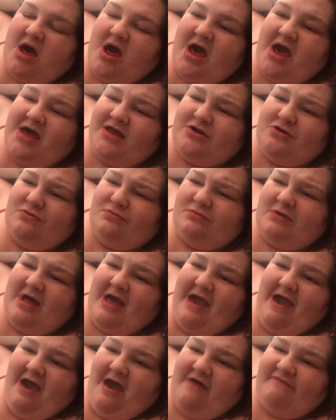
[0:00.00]
I don't
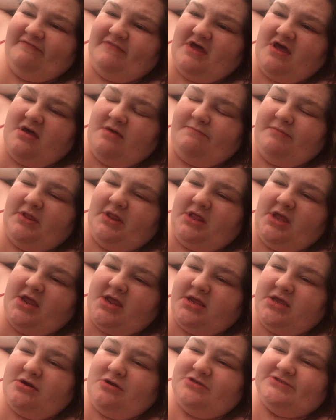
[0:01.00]
have that, but,
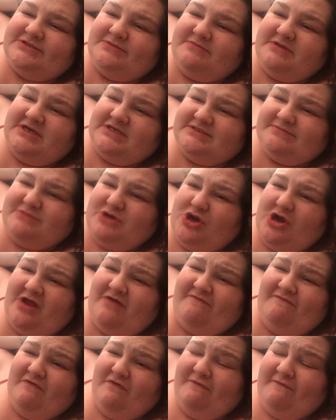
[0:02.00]
like, it also makes me
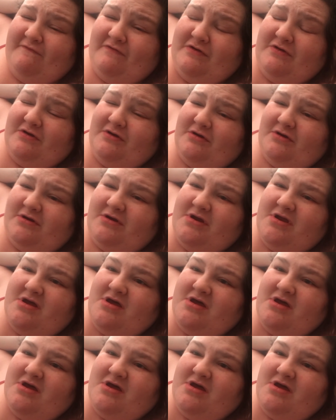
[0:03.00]
grateful for,